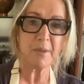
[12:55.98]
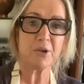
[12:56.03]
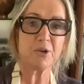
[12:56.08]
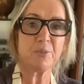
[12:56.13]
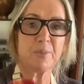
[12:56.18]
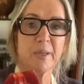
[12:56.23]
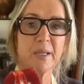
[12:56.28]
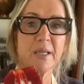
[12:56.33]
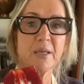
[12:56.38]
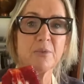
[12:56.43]

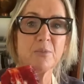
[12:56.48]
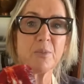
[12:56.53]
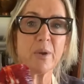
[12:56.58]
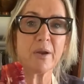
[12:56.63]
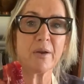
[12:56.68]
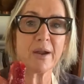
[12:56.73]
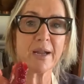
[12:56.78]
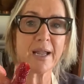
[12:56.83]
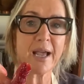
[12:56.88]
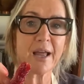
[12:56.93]
middle bit
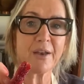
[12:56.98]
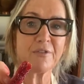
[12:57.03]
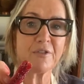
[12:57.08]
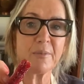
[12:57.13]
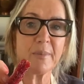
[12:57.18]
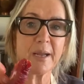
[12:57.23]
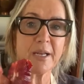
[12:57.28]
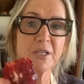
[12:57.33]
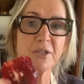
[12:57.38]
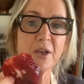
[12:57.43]
where I cut
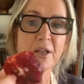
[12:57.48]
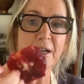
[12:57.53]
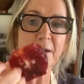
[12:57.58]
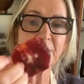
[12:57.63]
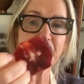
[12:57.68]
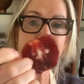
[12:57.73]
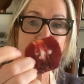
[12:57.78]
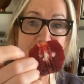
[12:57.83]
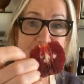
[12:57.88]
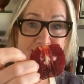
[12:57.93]
from each side.
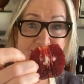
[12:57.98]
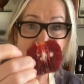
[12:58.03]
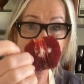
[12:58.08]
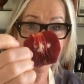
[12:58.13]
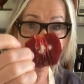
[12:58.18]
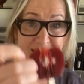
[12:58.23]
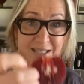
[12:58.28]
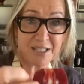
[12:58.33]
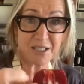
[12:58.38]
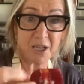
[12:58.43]
I'm just going to
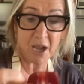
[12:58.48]
take the